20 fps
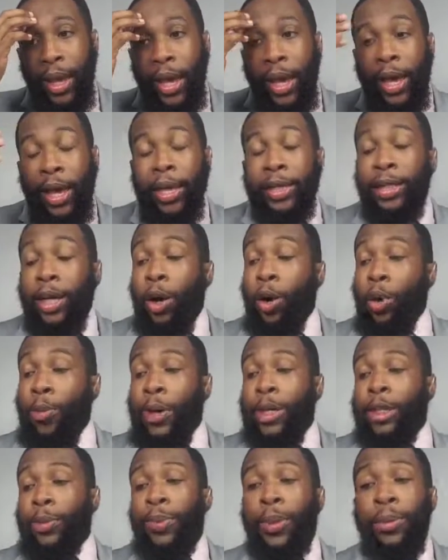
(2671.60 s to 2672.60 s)
There's a whole
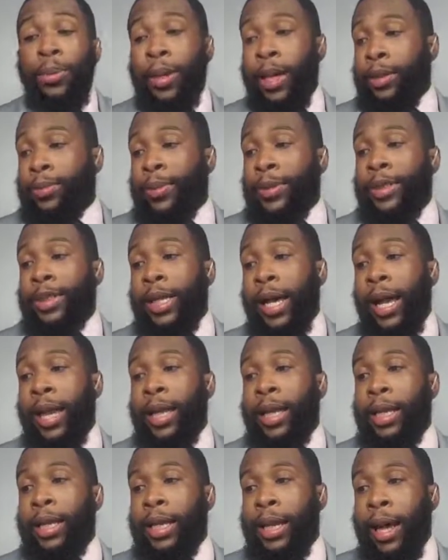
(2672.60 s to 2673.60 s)
bunch of people that's been
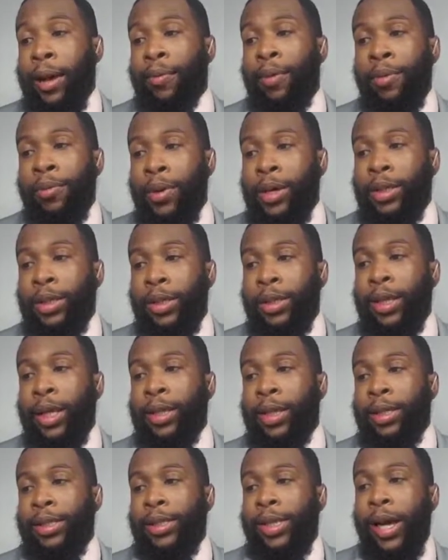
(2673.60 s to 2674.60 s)
signing in that I've been missing
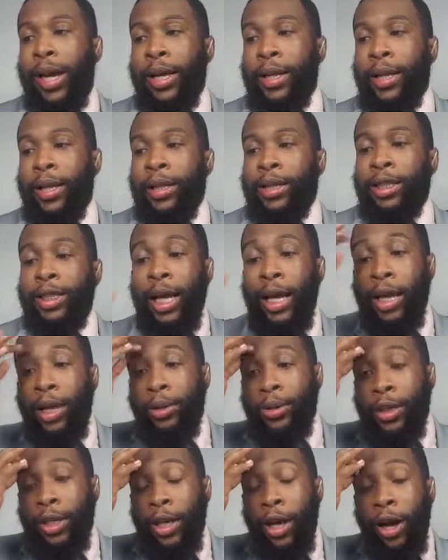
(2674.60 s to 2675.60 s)
that they signed in. Shout
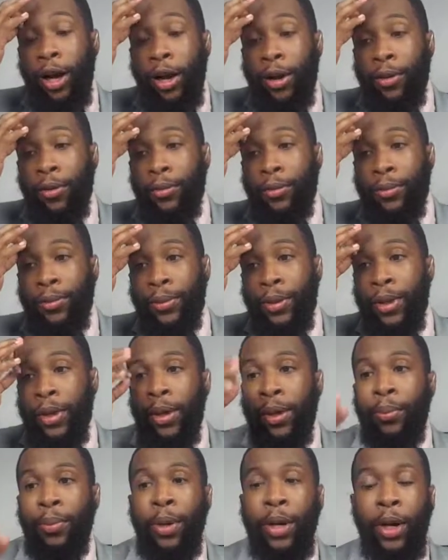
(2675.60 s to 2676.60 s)
out to y'all.
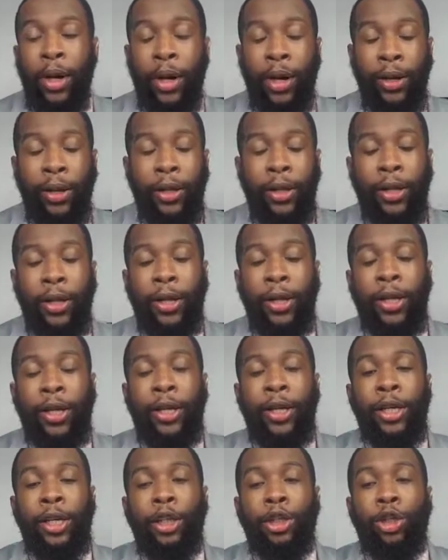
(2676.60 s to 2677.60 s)
But
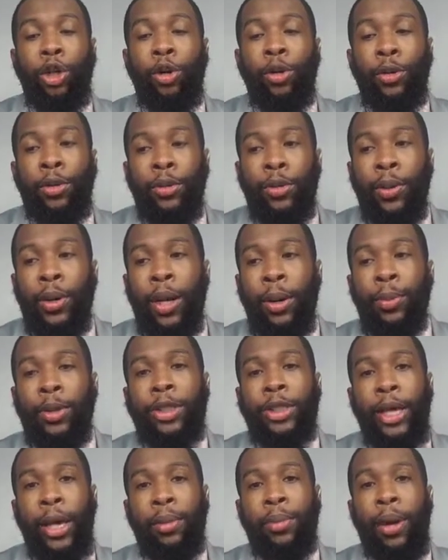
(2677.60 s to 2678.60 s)
so what I'm
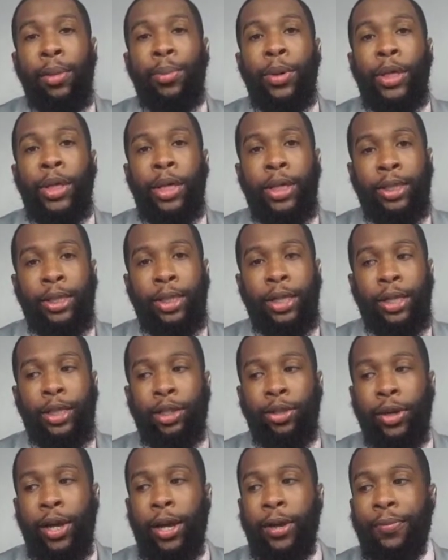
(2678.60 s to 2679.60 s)
gonna say about Boogie is
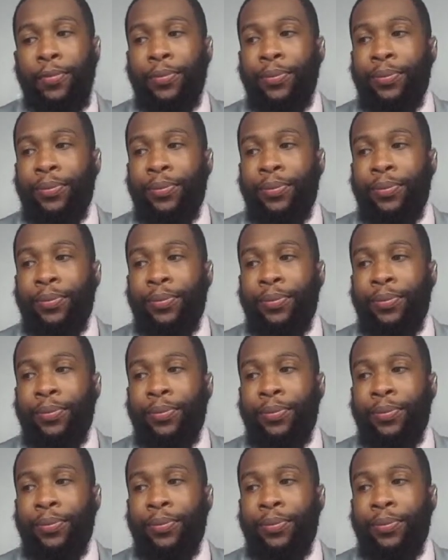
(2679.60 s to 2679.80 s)
this, right?